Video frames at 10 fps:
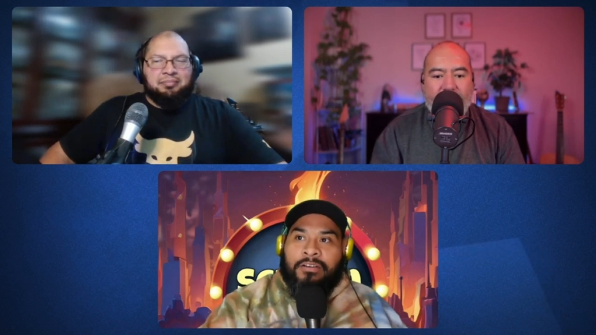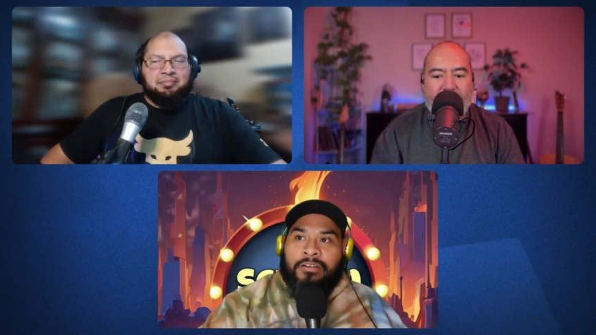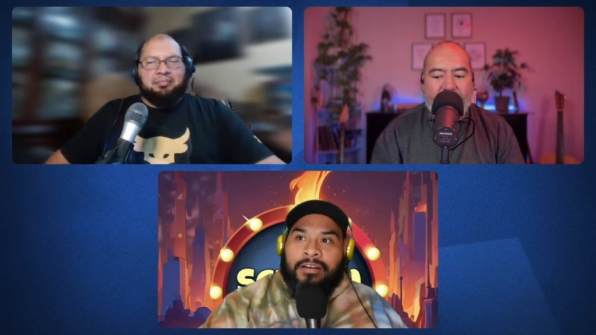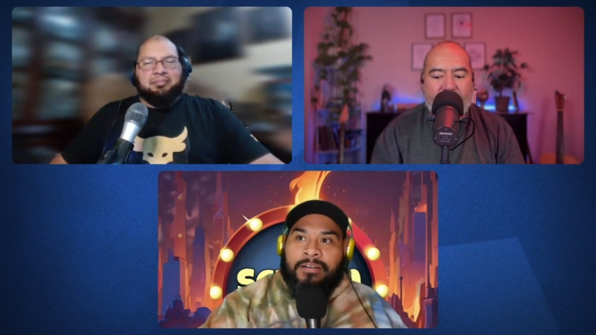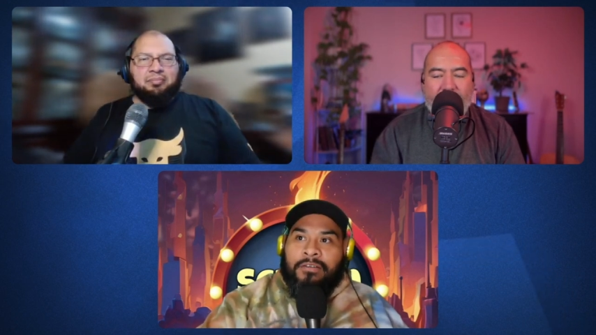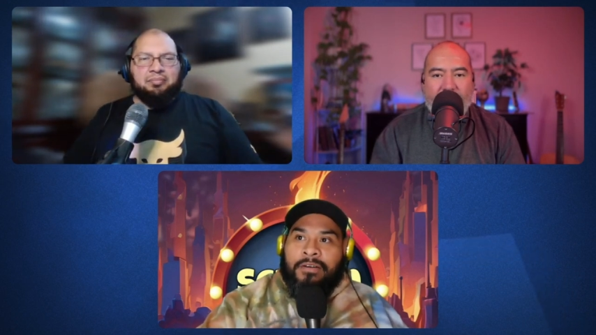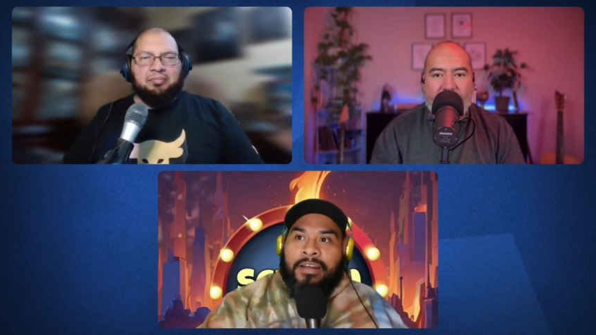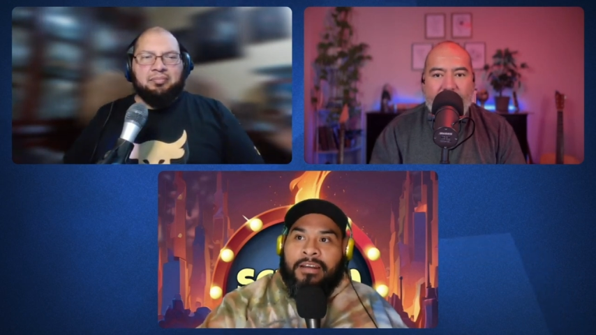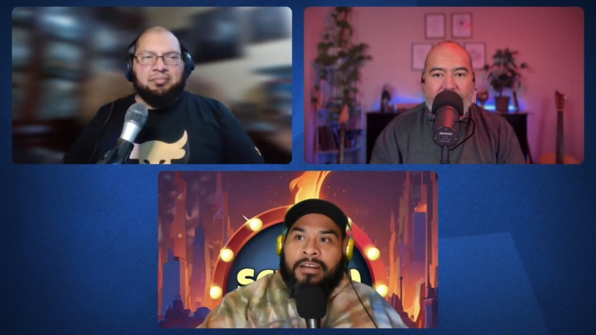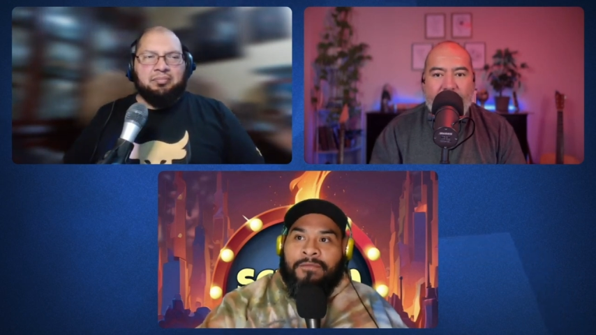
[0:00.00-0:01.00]
Speaker 1: Crane,
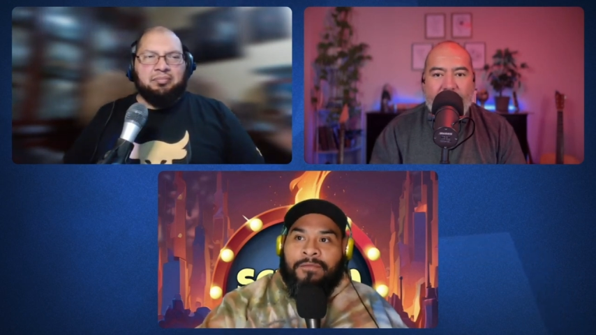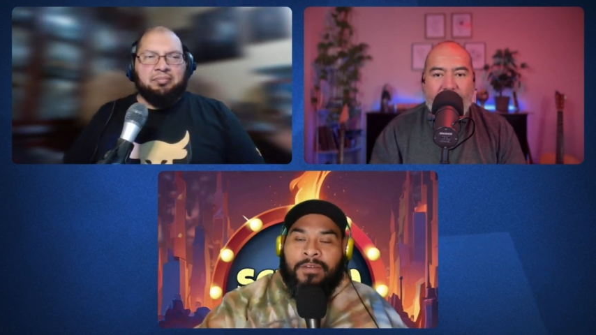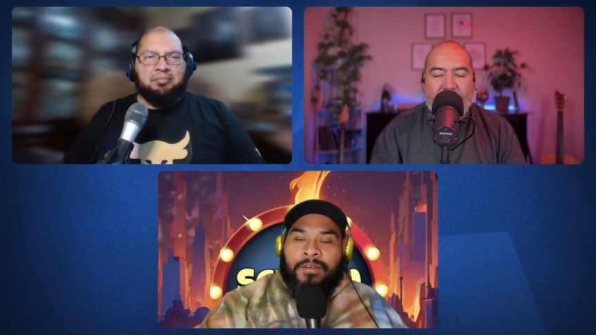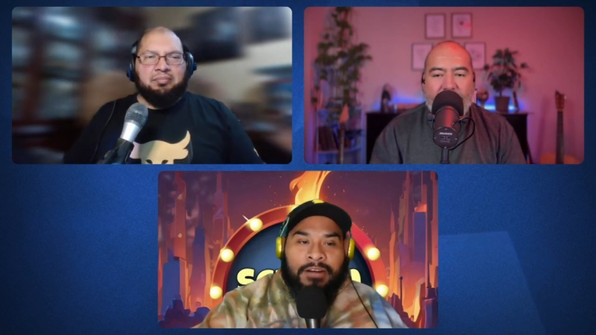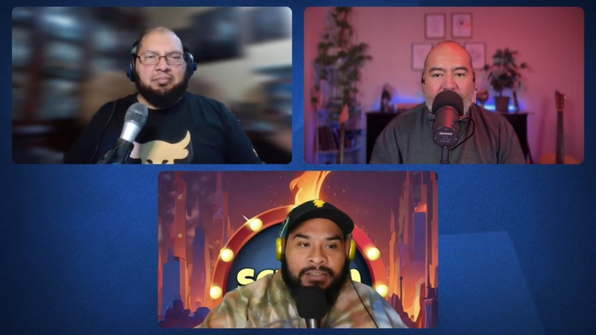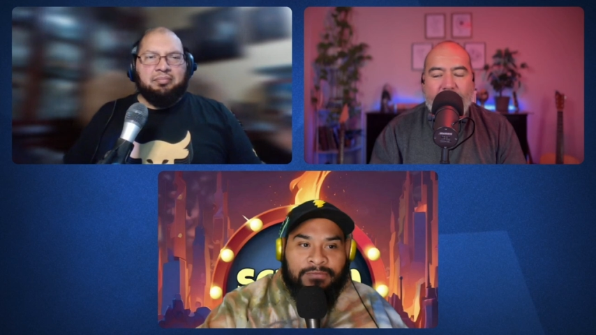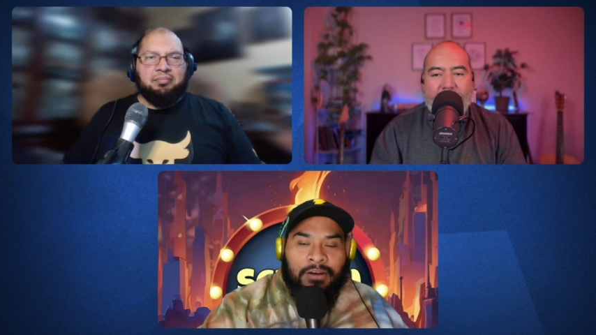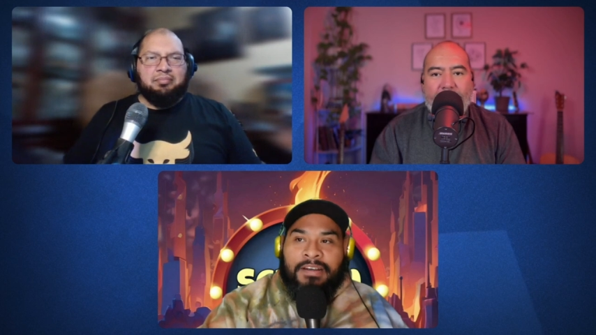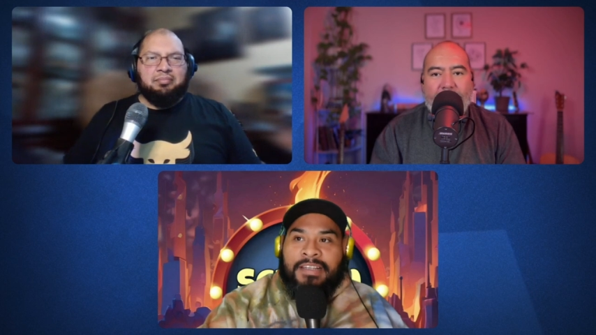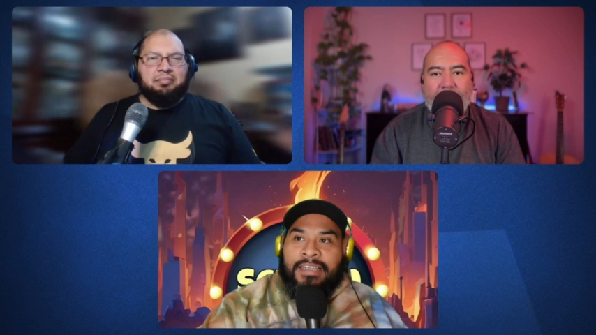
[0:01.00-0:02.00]
right? Very,
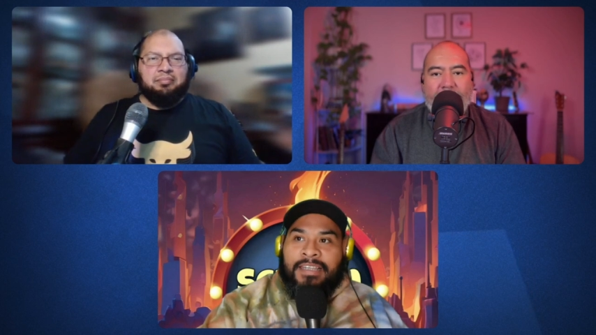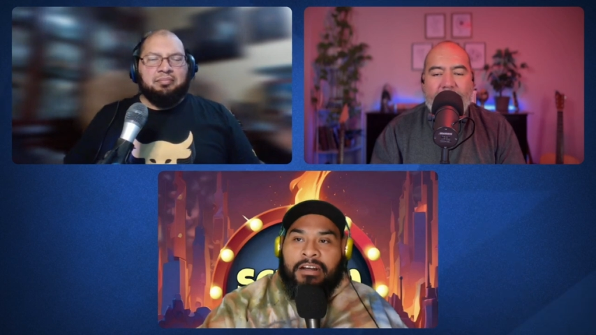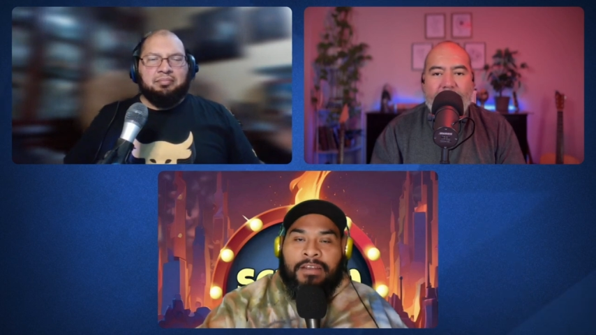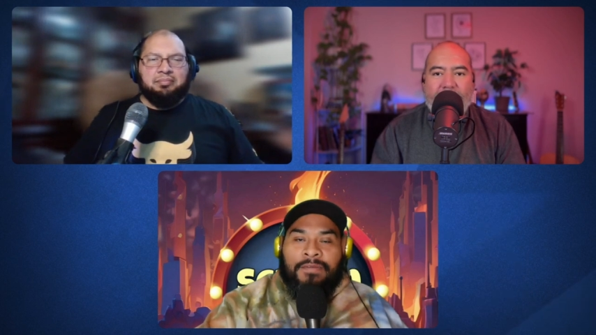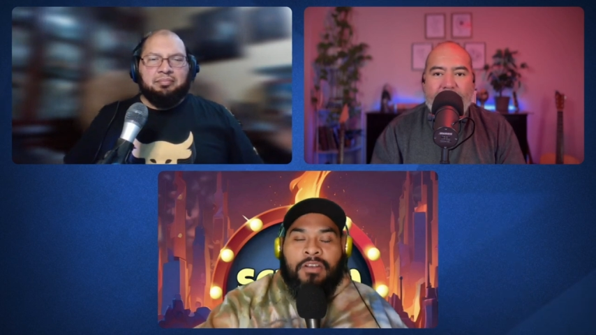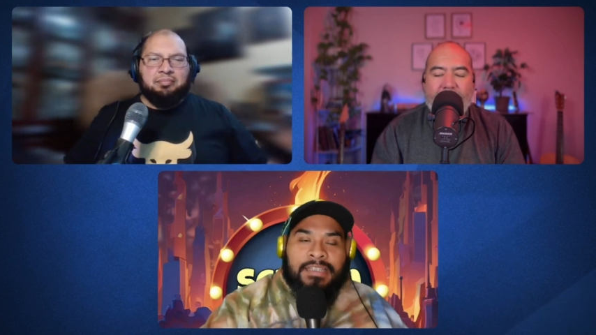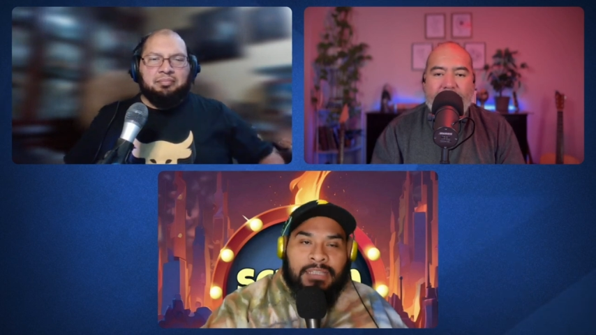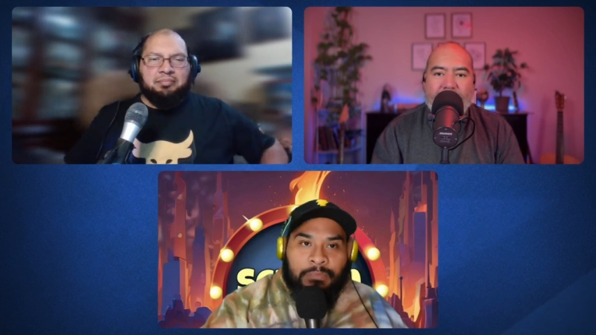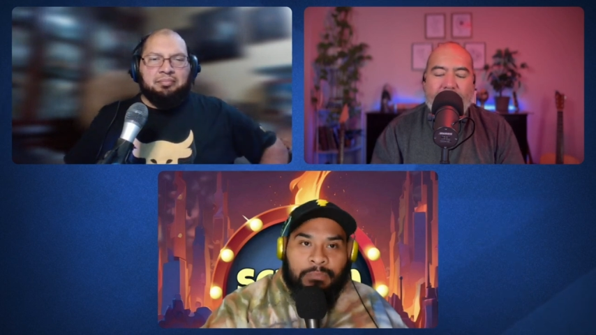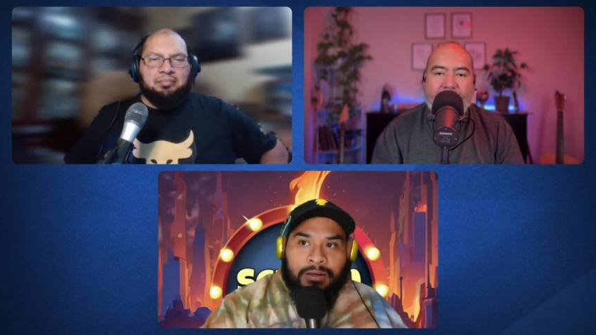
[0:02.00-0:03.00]
very scared, even though it's
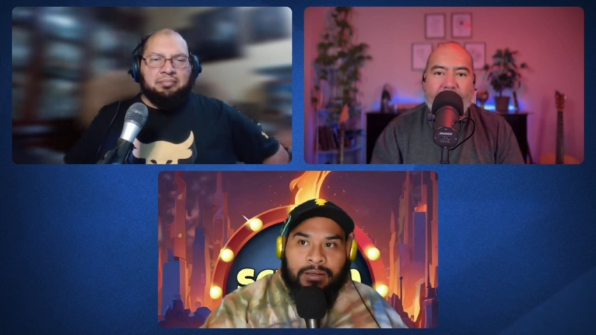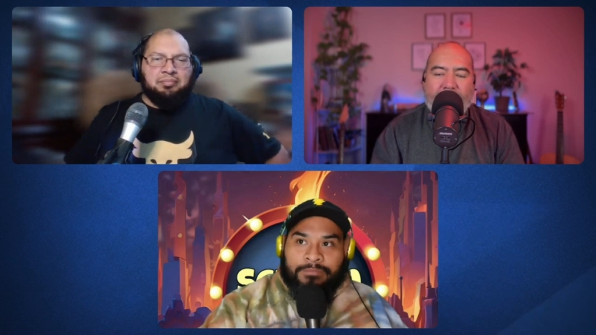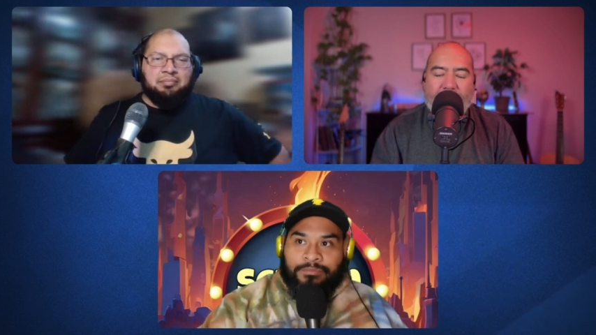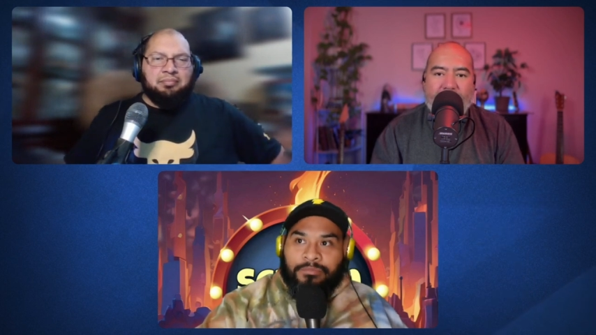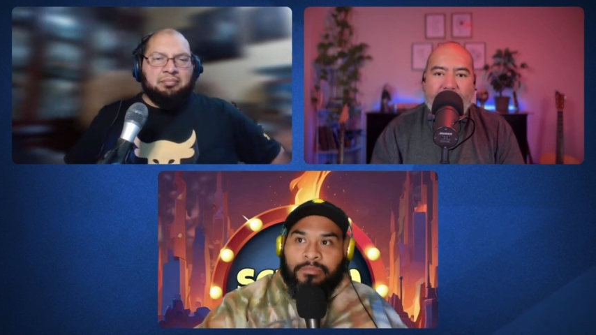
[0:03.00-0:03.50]
in the book.